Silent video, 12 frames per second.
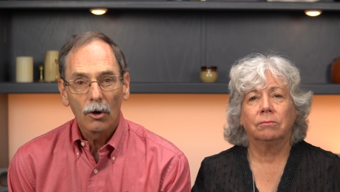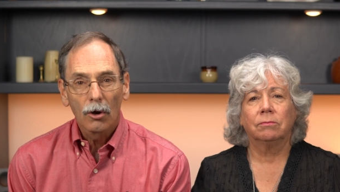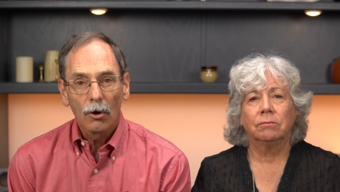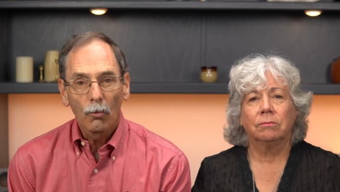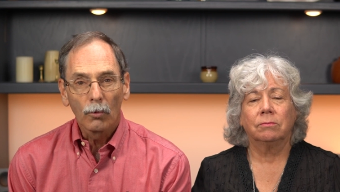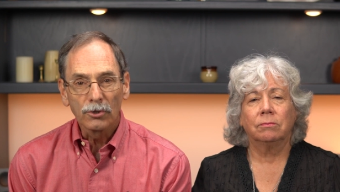
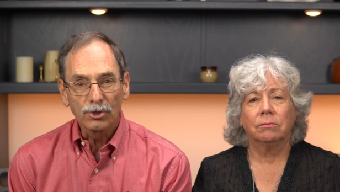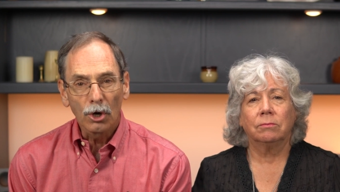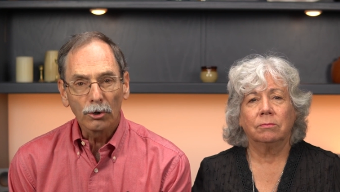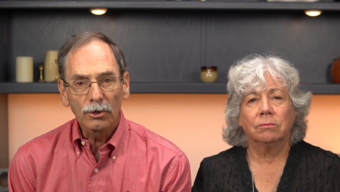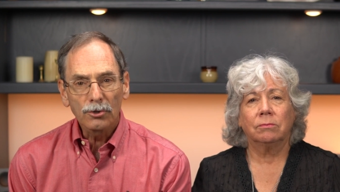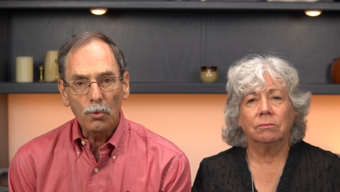Speaker 1: When
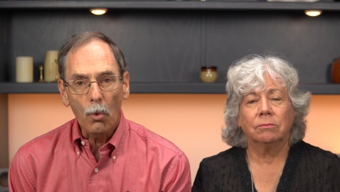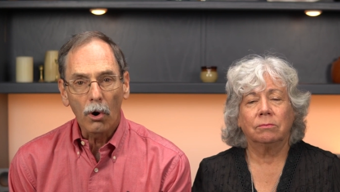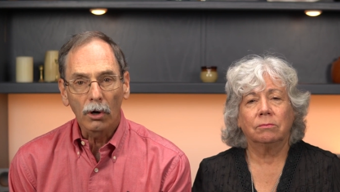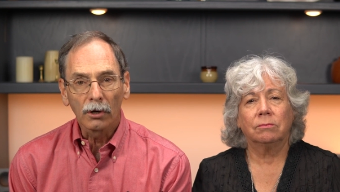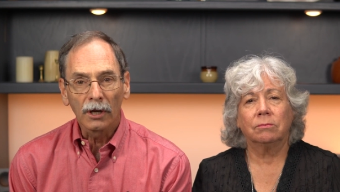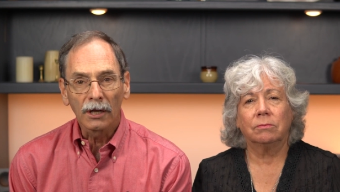Jonah's
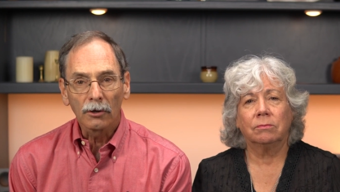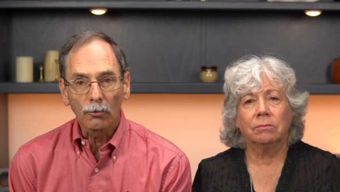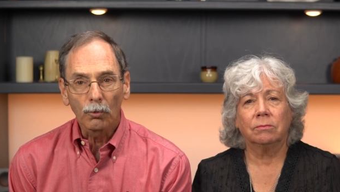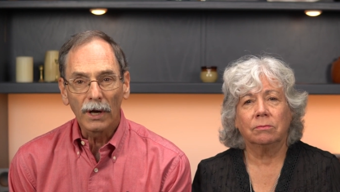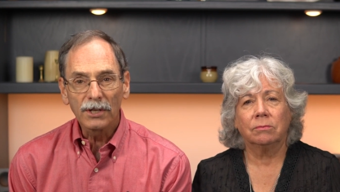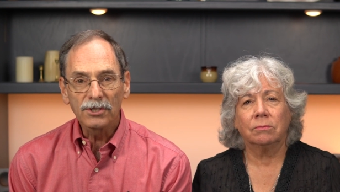warning
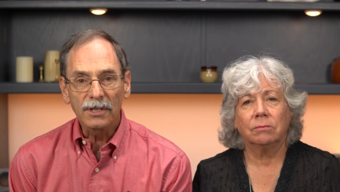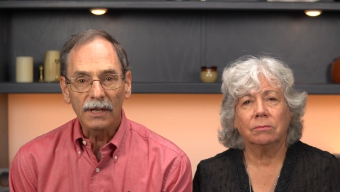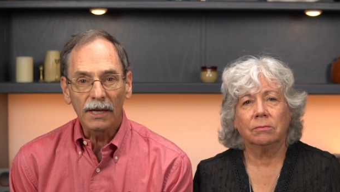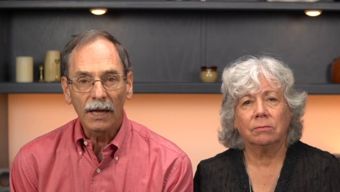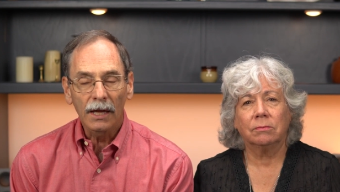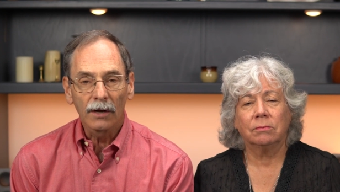reached the
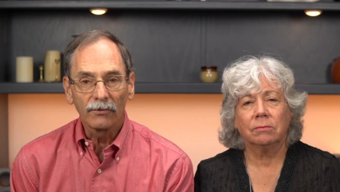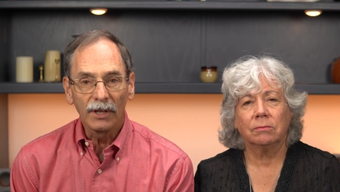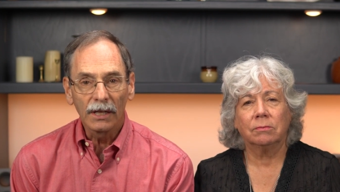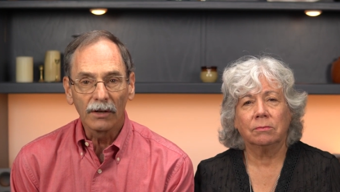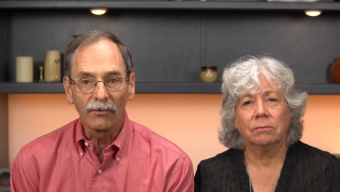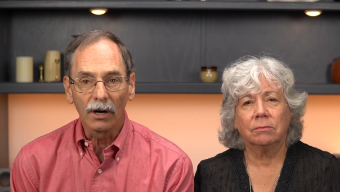king of
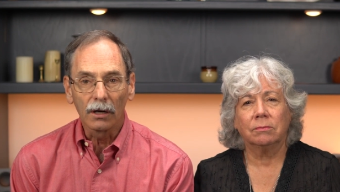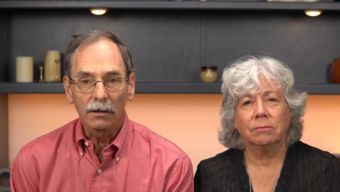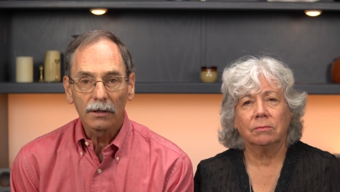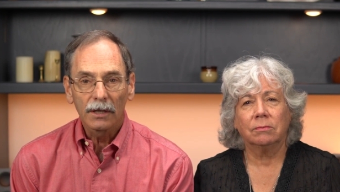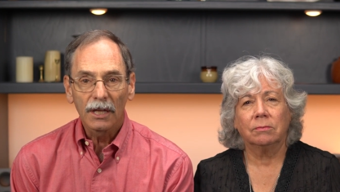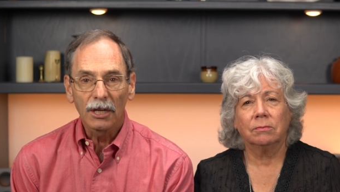Nineveh,
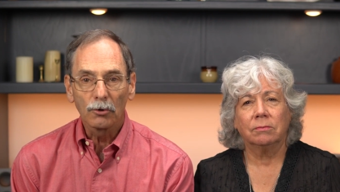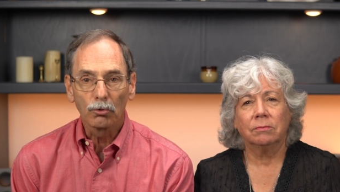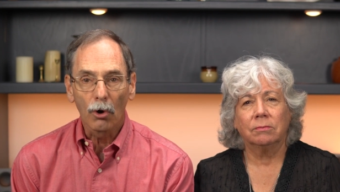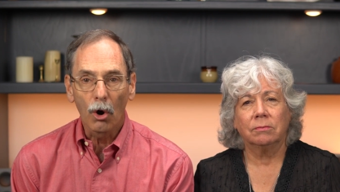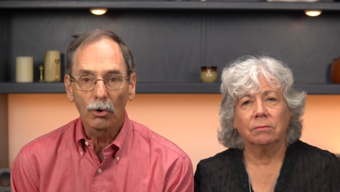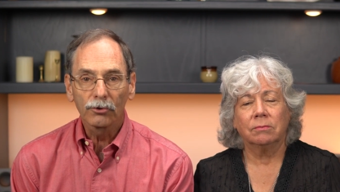he
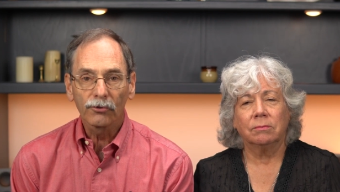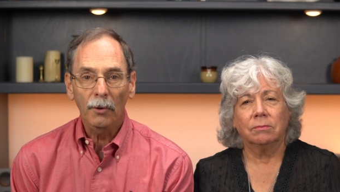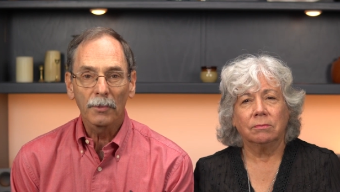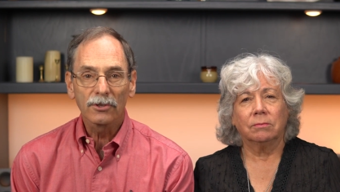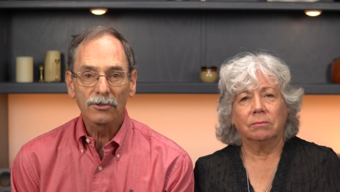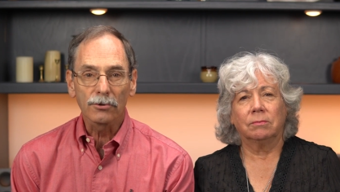rose from
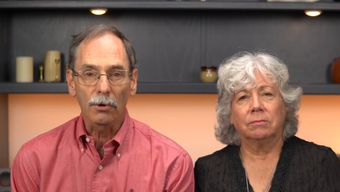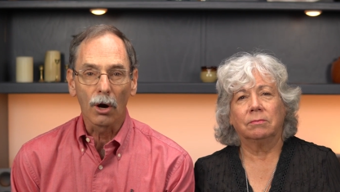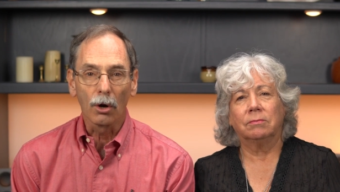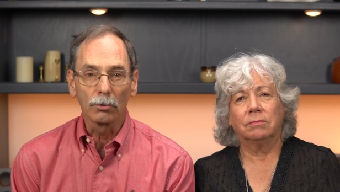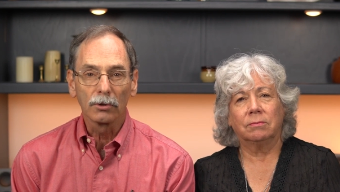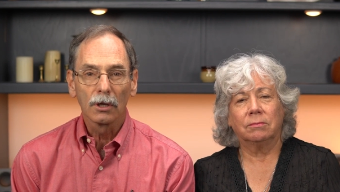his
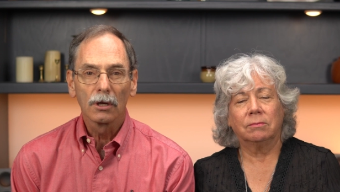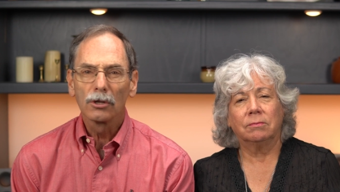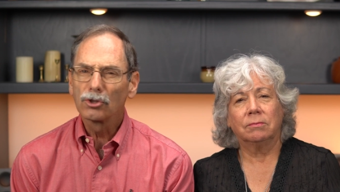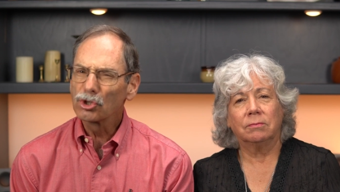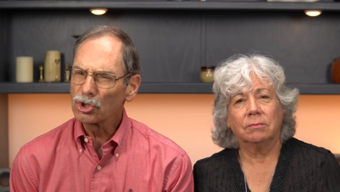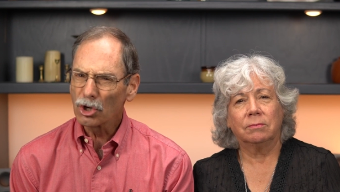throne,
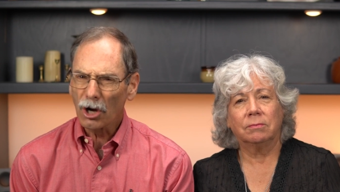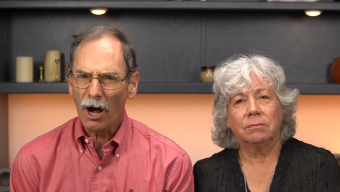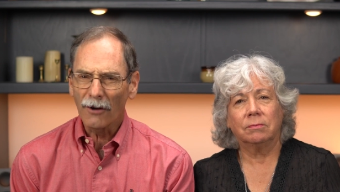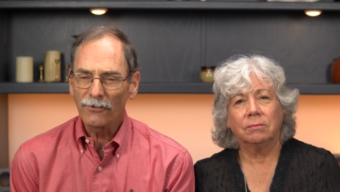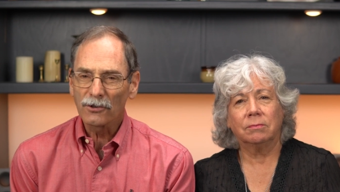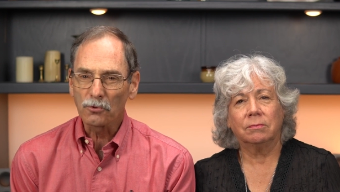took
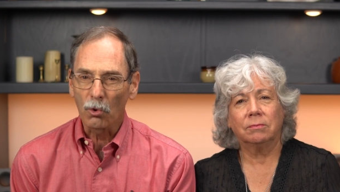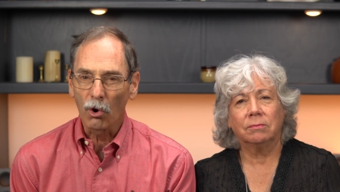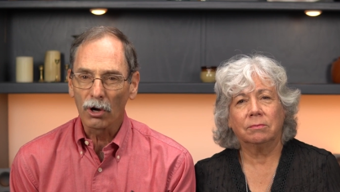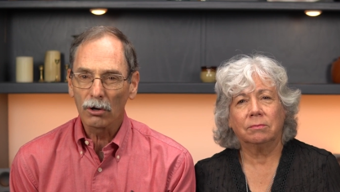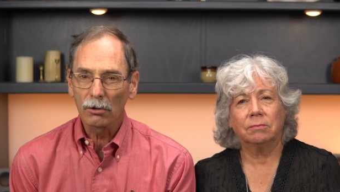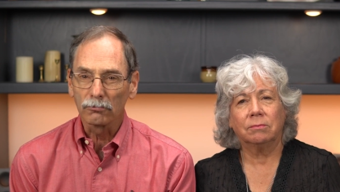off his
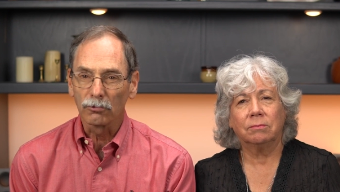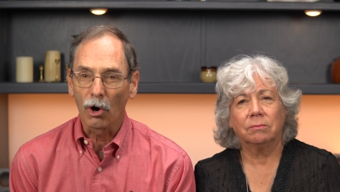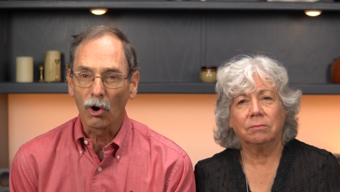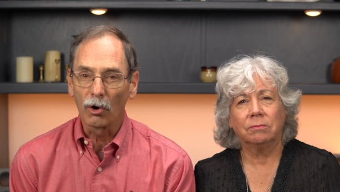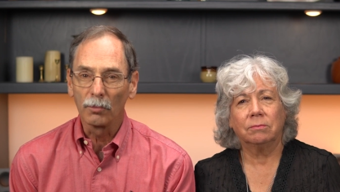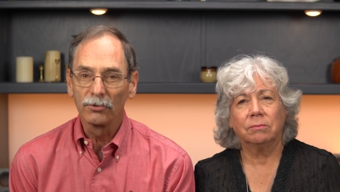royal
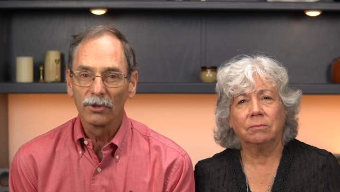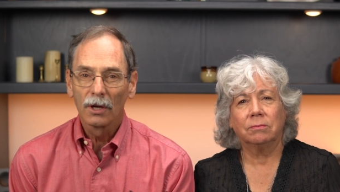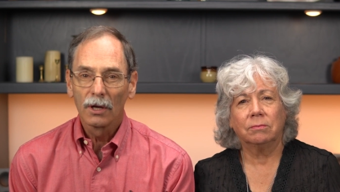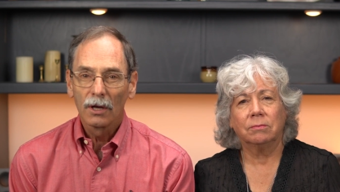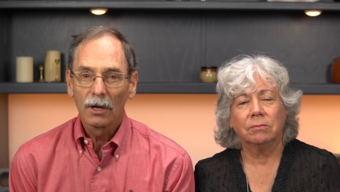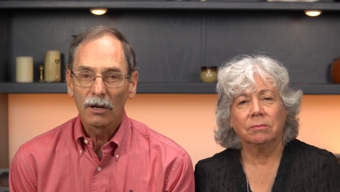robes,
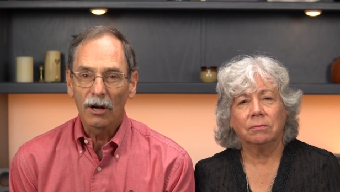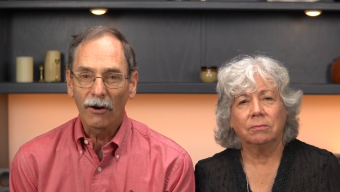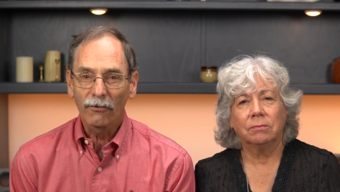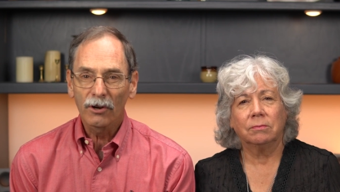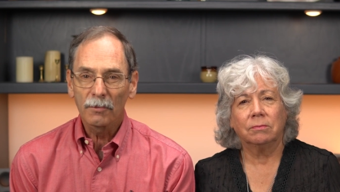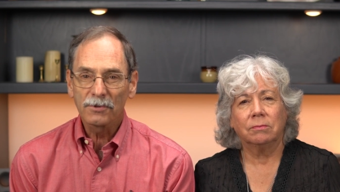
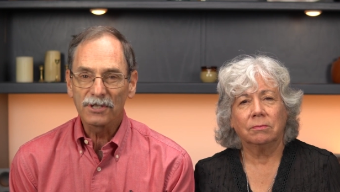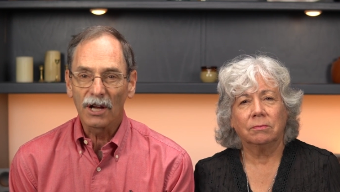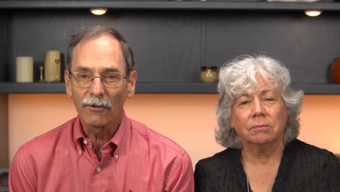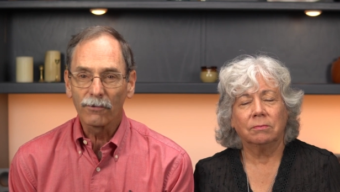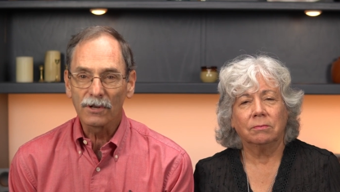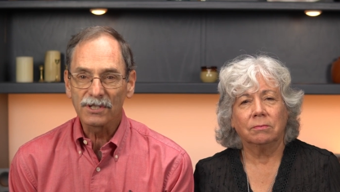covered
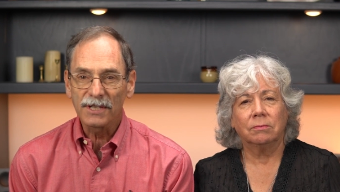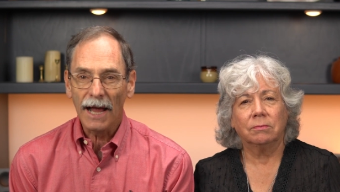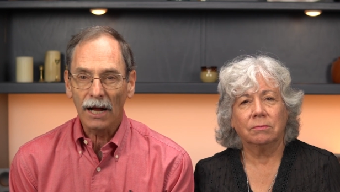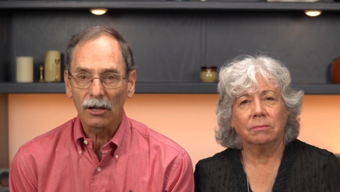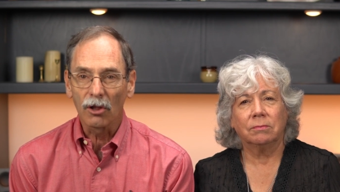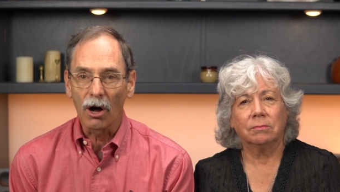himself with
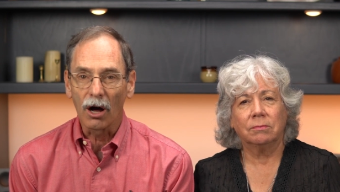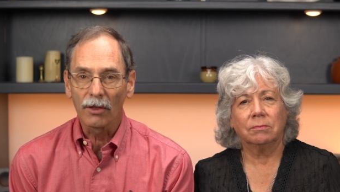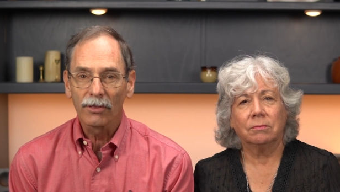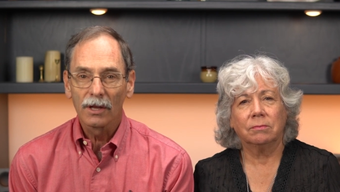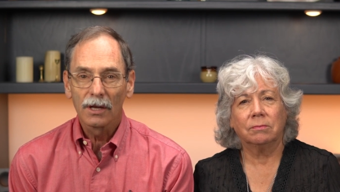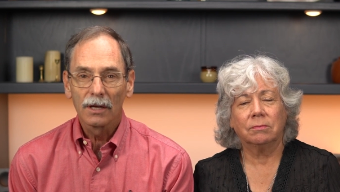sackcloth,
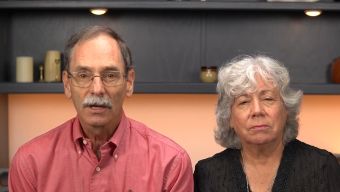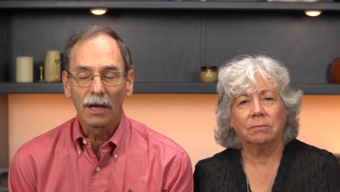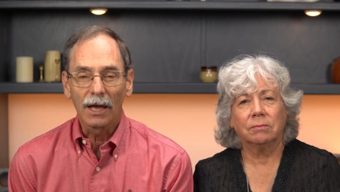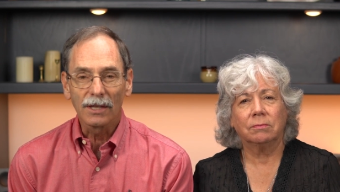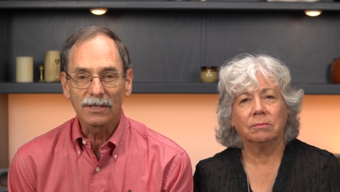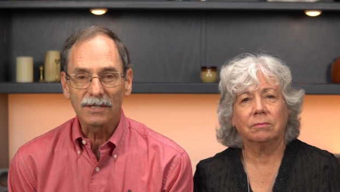
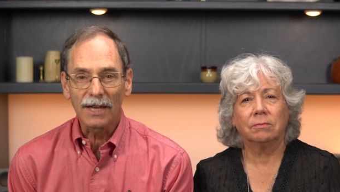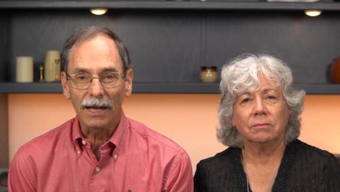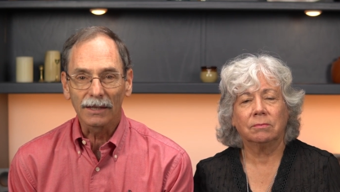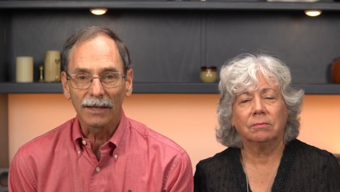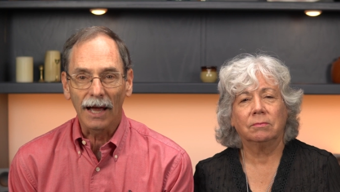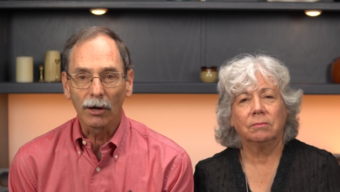and
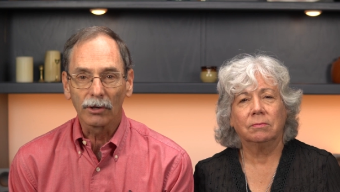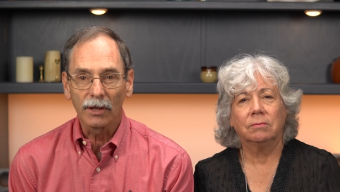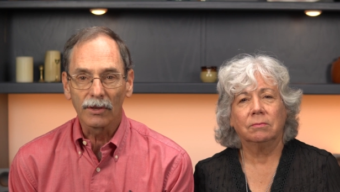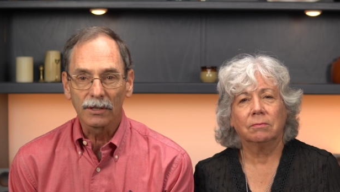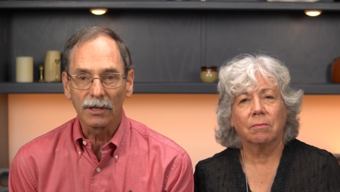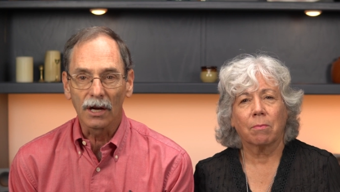sat down in
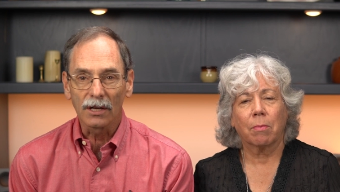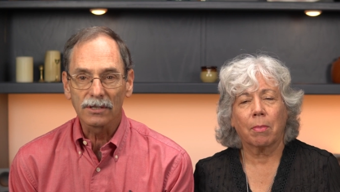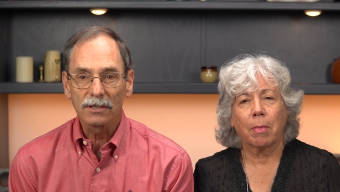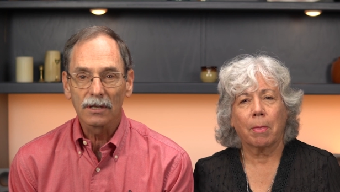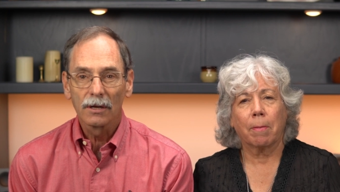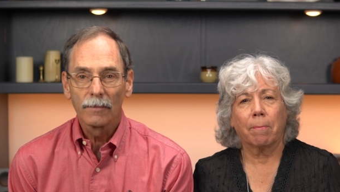the dust.